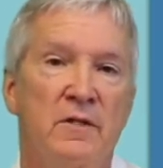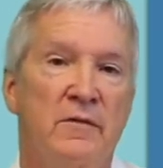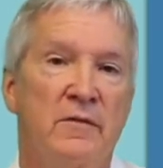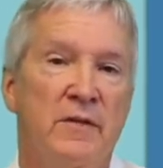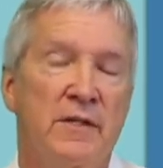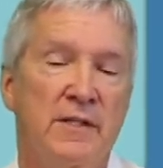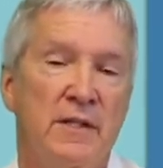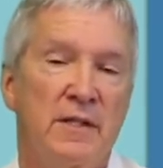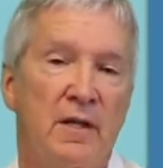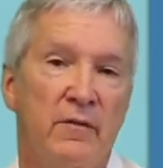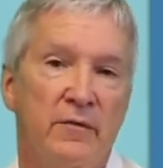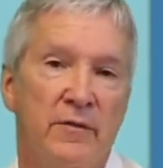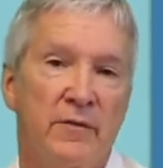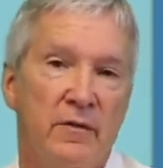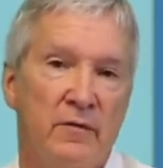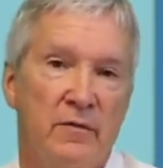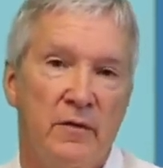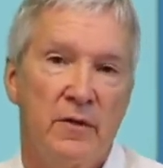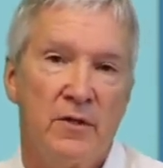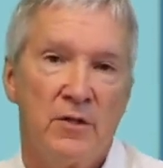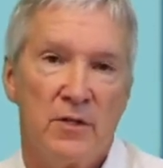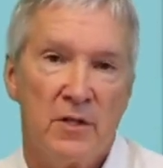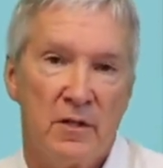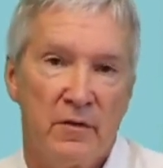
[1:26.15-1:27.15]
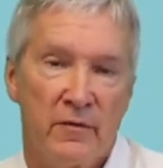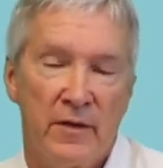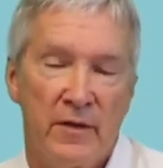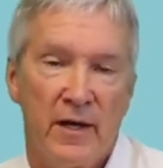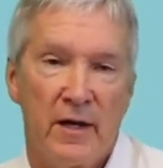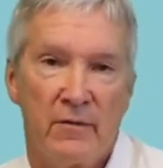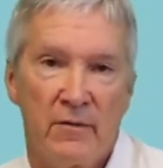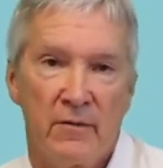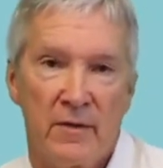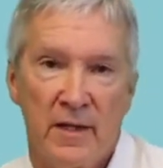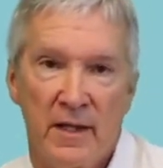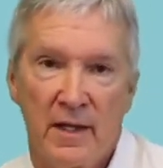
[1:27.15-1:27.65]
of itself to vision if
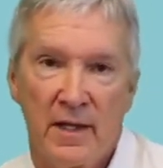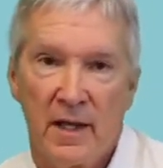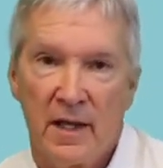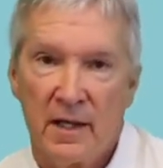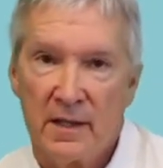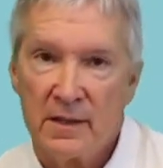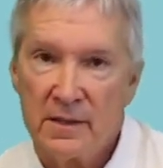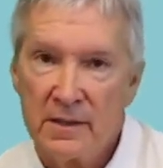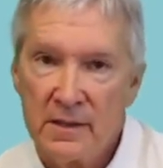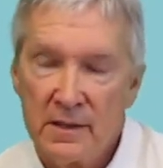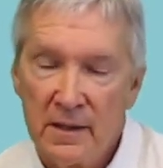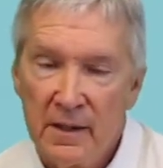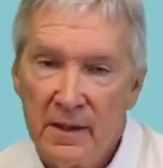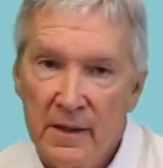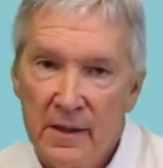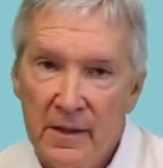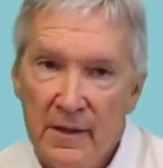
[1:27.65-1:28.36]
that were the case.